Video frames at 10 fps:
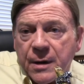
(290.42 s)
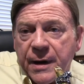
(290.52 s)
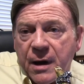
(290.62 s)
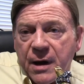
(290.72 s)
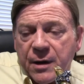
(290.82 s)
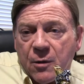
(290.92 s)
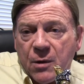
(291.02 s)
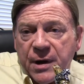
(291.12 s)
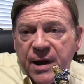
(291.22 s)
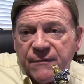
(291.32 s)
Now, I don't
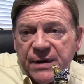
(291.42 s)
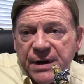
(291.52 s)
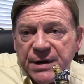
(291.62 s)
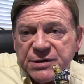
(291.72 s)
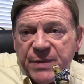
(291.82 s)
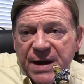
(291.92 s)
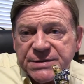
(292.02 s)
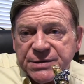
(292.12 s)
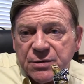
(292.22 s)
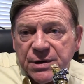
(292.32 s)
want to have any
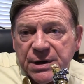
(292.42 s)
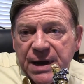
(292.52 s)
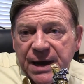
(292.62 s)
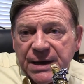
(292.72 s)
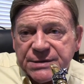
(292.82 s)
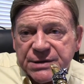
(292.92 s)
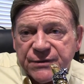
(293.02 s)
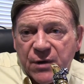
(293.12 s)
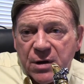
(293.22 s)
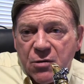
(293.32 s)
spaces or decays. It's
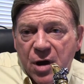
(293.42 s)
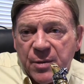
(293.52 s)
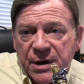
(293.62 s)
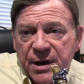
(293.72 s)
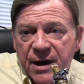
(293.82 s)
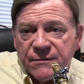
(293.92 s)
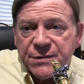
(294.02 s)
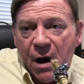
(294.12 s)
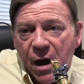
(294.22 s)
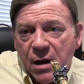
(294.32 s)
very common to have
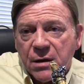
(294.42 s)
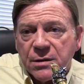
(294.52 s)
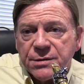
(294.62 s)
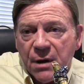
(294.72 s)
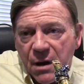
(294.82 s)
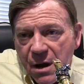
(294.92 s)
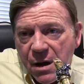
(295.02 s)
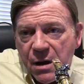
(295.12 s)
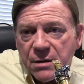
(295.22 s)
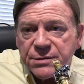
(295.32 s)
da,
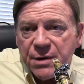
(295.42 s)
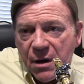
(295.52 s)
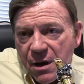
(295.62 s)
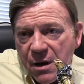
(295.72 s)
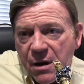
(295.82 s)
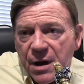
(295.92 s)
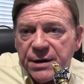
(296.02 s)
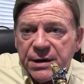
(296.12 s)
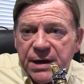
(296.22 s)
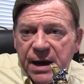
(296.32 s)
da, da, a
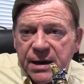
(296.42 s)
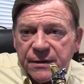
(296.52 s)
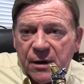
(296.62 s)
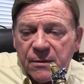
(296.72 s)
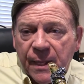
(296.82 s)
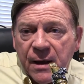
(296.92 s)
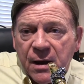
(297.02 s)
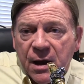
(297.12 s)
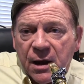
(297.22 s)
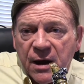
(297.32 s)
decay in there.
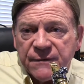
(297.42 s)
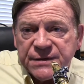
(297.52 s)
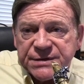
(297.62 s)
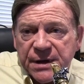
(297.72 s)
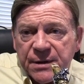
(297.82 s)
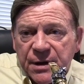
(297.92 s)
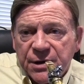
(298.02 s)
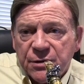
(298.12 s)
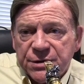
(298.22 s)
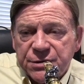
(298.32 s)
I'll often say
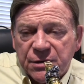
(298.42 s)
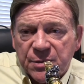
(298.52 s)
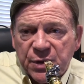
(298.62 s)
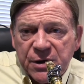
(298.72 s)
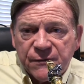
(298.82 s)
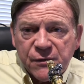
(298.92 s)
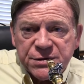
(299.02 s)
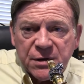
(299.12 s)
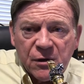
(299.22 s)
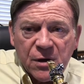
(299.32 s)
to a student, play your
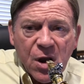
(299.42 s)
first note.